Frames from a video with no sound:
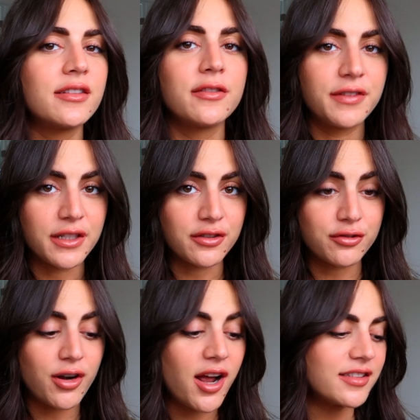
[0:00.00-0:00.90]
fingers
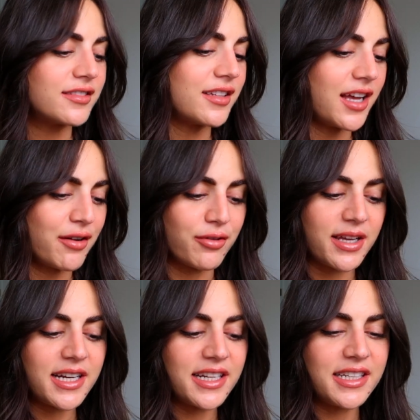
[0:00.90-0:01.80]
crossed, I won't
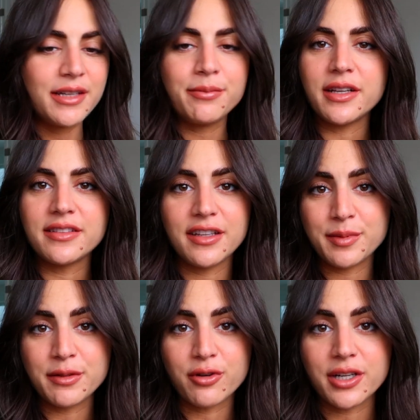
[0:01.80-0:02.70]
get any, but they've
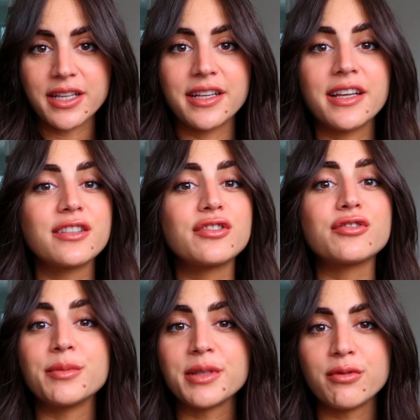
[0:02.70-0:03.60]
been working
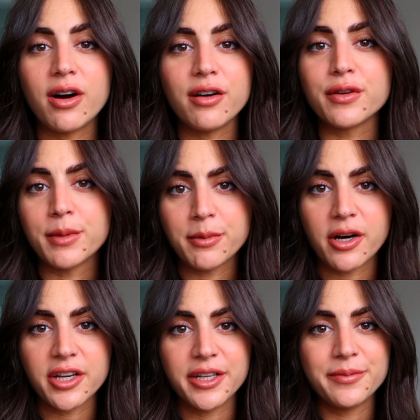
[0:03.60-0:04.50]
extremely well for my
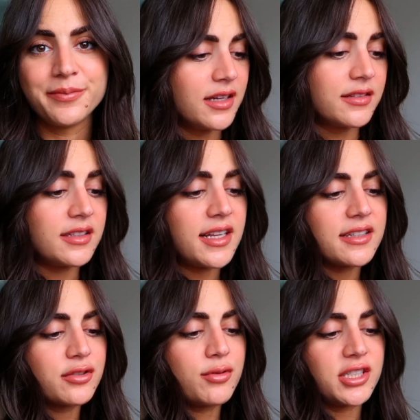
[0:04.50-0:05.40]
body. The
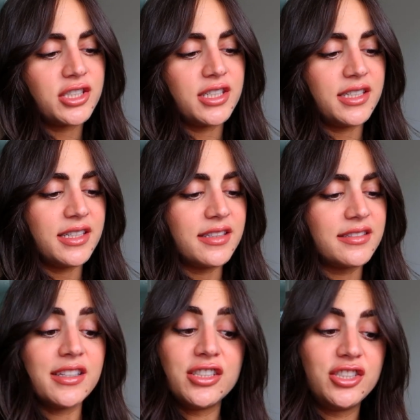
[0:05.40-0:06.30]
next question
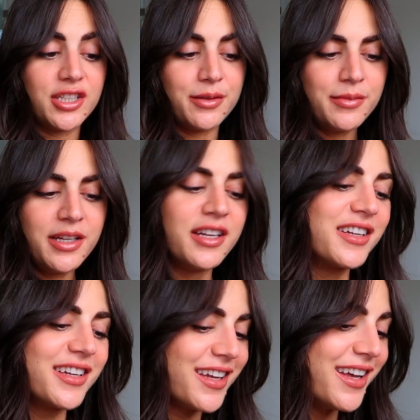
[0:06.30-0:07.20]
is gym.
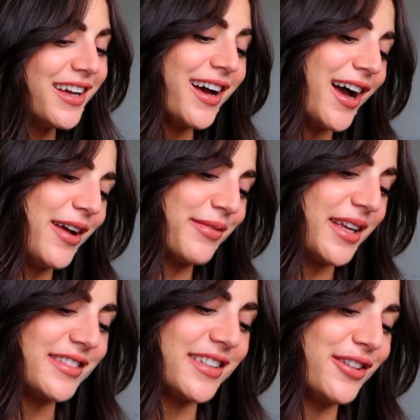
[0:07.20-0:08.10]
I'm
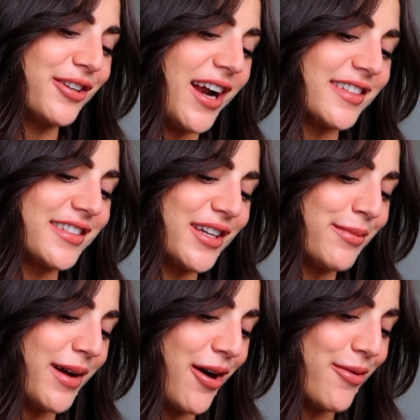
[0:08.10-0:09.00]
guessing you're asking
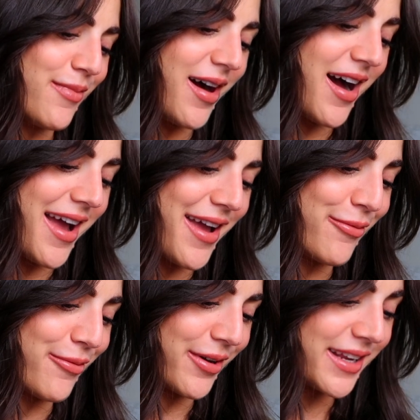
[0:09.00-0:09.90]
about my
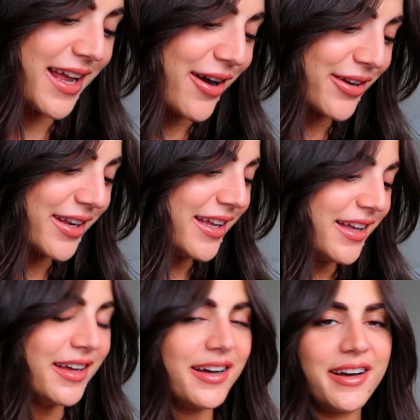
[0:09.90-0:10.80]
workout.
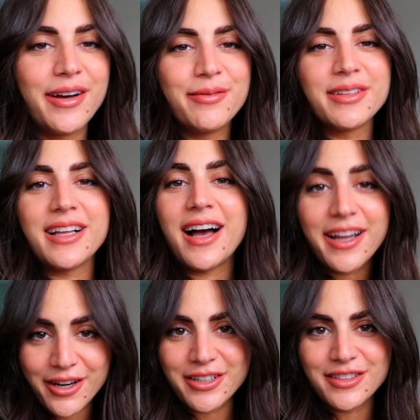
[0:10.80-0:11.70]

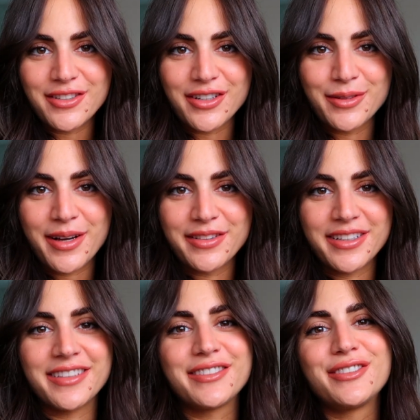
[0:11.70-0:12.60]
I already talked about
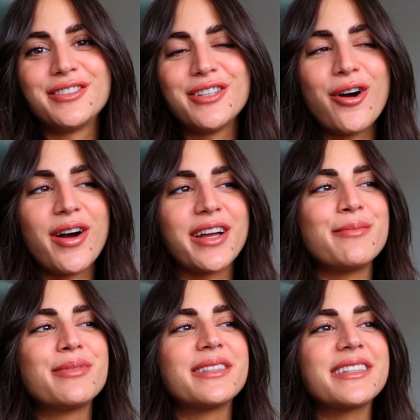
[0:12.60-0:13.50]
this. No, I
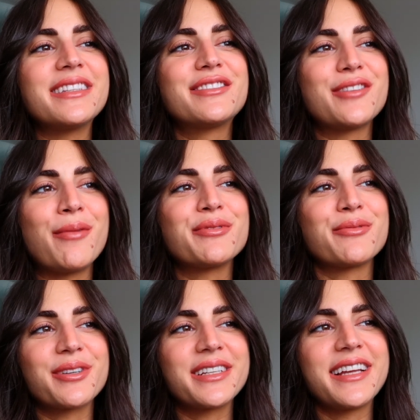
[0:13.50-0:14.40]
completely stopped
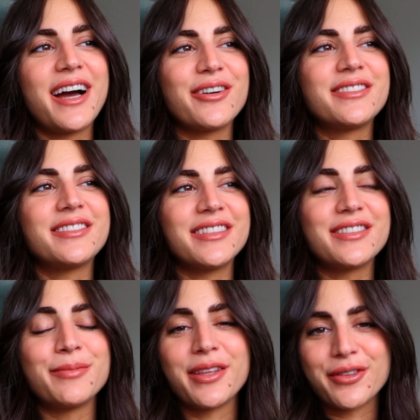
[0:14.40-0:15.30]
working out
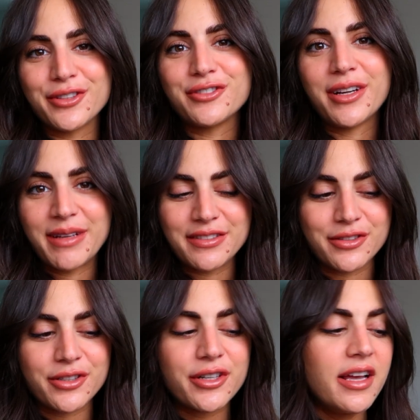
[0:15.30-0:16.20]
since my 3rd
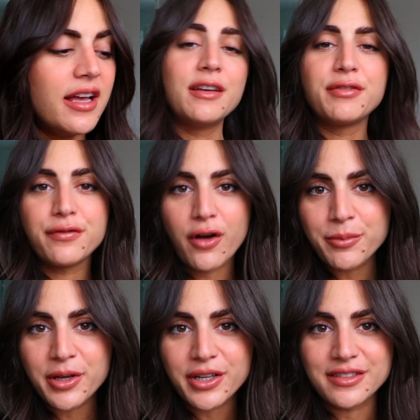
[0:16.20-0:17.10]
trimester. If you follow
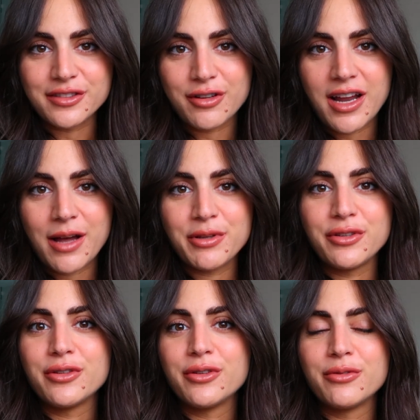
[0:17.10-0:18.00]
me on Instagram,
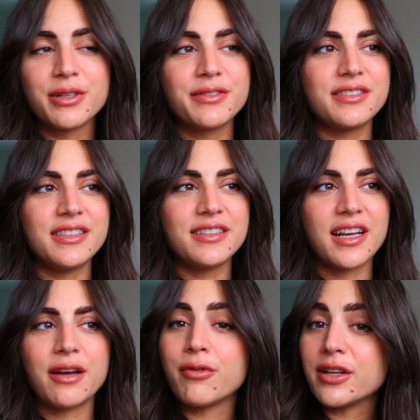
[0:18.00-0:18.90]
you would have seen
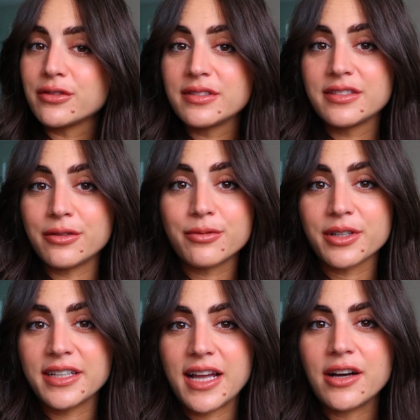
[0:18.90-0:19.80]
that I was still
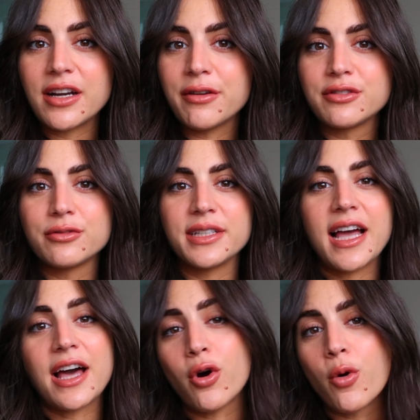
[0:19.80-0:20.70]
working out. I was doing
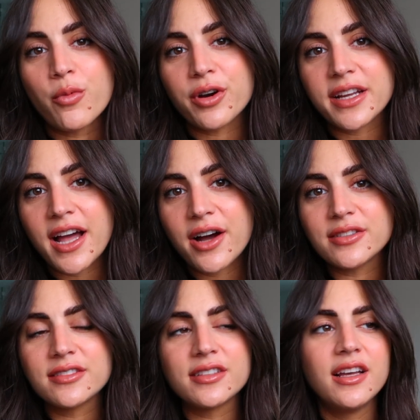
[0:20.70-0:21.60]
at-home
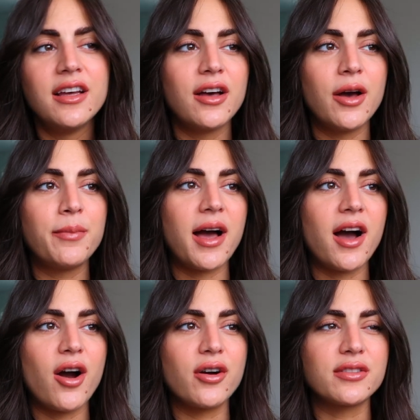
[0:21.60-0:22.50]
workouts
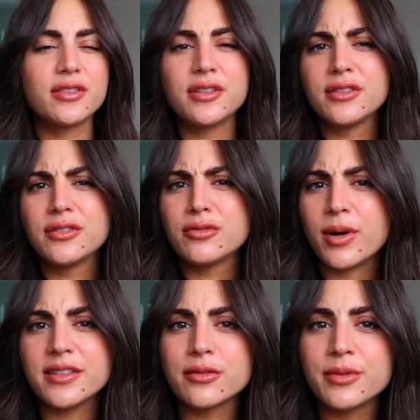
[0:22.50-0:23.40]
about
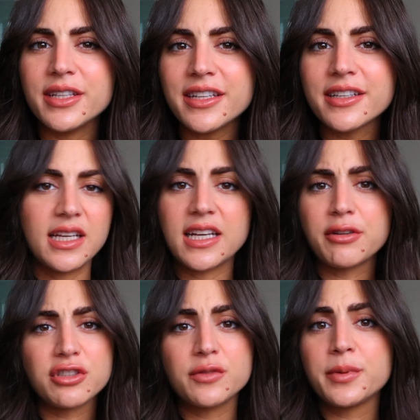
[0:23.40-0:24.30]
twice a week, and I
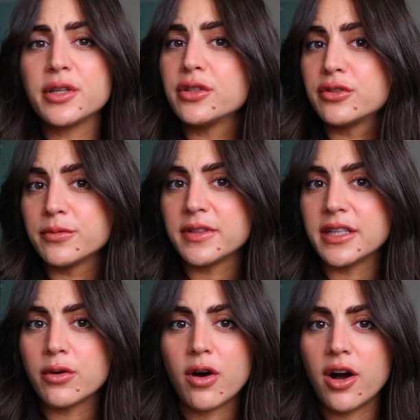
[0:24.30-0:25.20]
would just put a YouTube
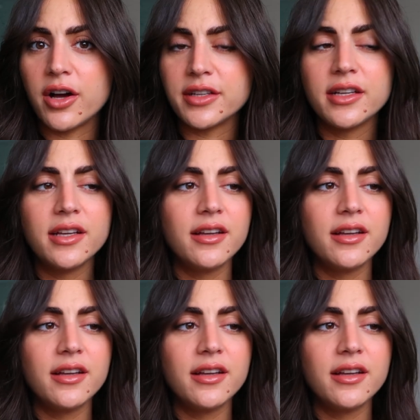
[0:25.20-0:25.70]
video on,